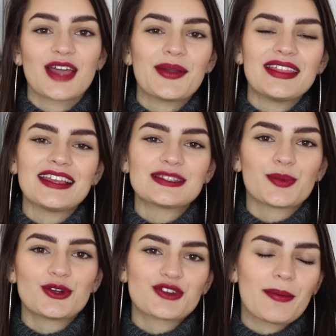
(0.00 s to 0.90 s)
So in these
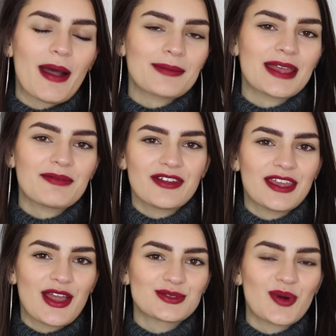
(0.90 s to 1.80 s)
wardrobe update
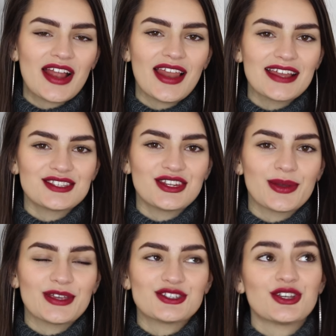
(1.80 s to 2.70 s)
videos, what I like to do
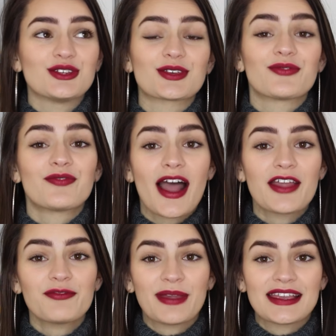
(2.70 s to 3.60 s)
is choose
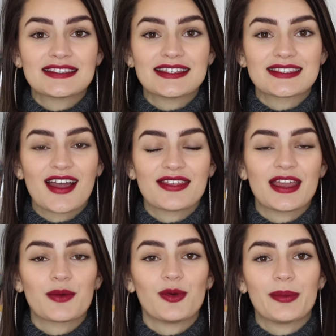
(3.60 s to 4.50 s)
5 pieces that I
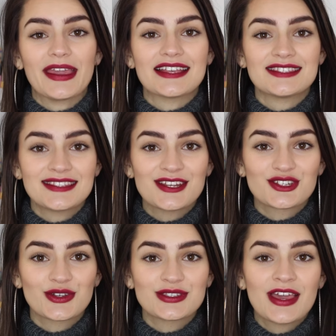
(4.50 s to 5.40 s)
think will be
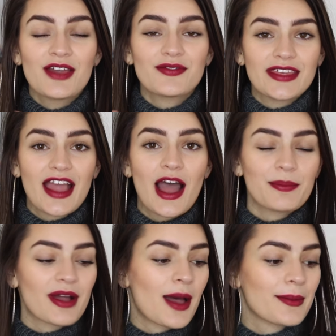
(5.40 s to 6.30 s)
essentials for the
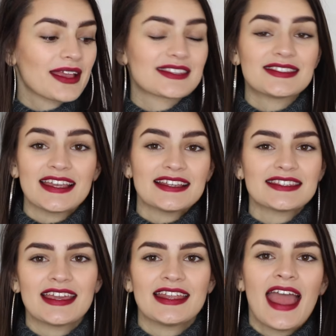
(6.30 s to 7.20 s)
upcoming
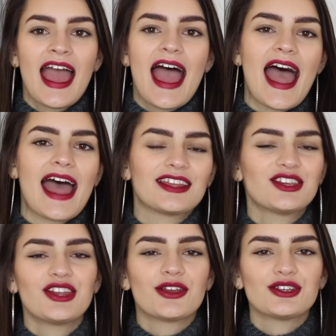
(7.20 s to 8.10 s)
season. And
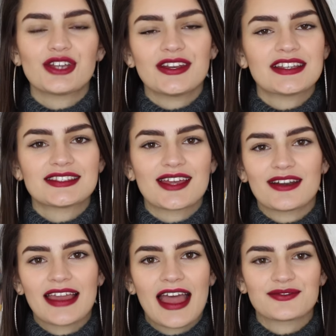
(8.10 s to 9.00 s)
you know, you don't
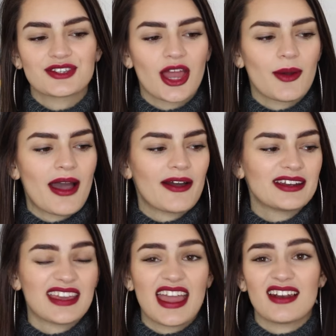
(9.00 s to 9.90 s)
necessarily have to go out
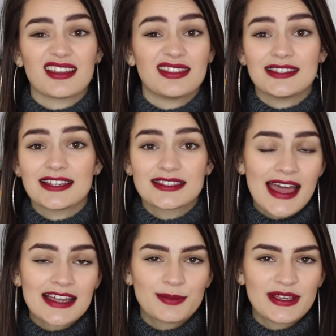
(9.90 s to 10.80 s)
and get like these
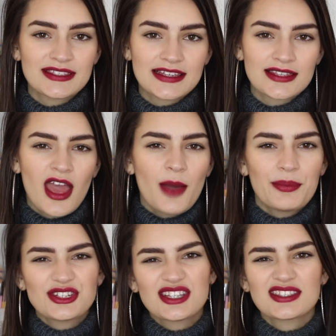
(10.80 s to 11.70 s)
exact pieces,
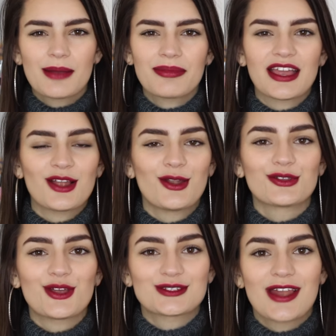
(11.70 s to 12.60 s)
but just something
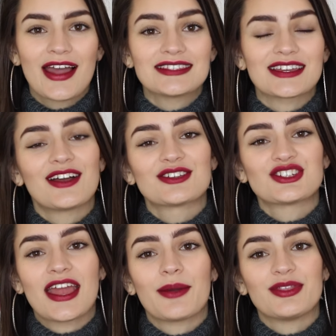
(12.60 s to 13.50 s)
along those lines, and I'll
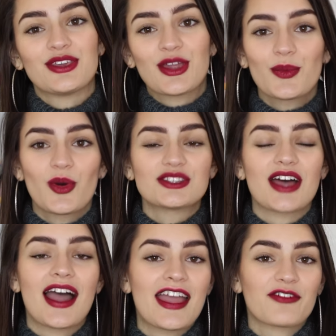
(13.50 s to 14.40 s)
share with you what
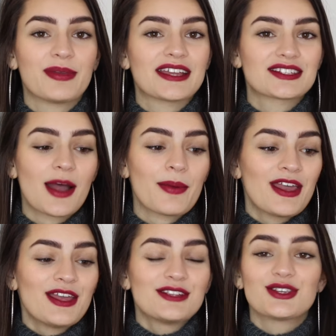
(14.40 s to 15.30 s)
I have picked up
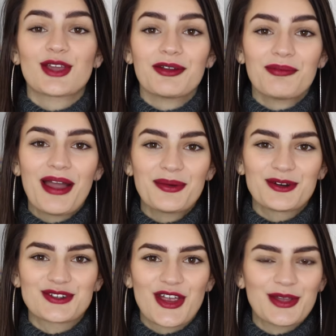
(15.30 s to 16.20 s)
to go in my
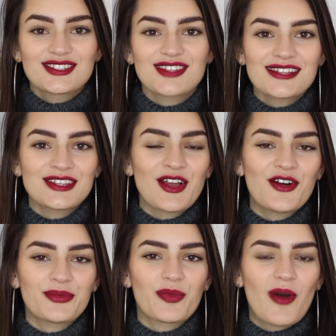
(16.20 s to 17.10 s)
wardrobe. Starting
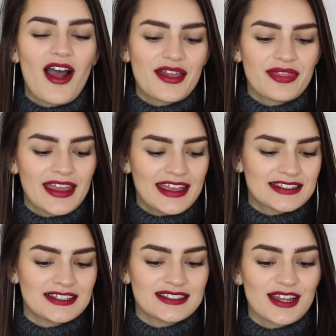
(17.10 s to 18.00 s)
off with what I think is
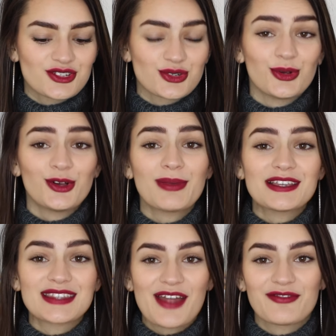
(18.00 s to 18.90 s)
an essential
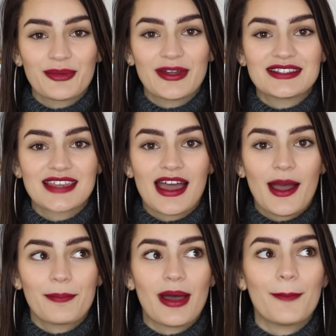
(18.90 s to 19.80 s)
almost every
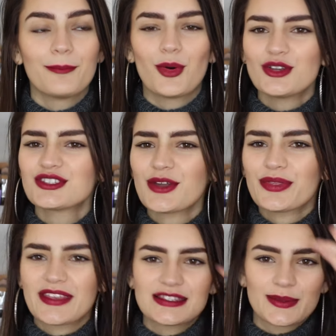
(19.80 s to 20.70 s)
winter, but more so
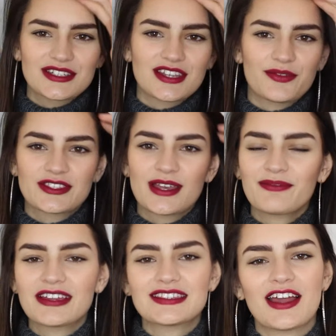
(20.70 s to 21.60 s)
this winter. For some
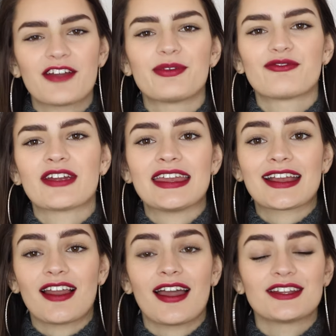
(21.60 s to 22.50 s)
reason, I've been really
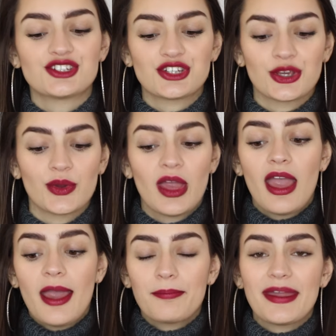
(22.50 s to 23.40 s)
inclined to
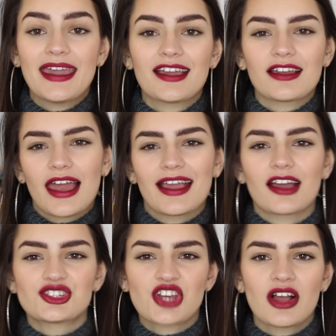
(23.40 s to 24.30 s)
big, like,
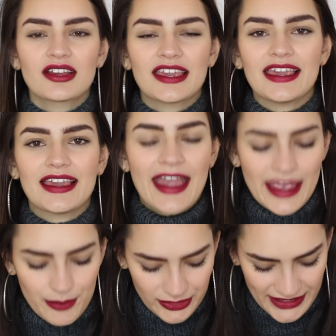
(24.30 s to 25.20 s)
chunky
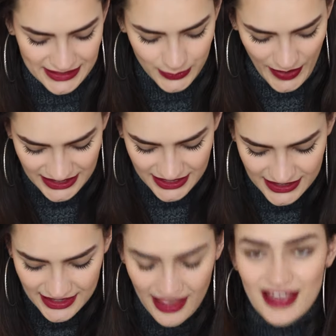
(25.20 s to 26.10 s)
cable knit sweaters.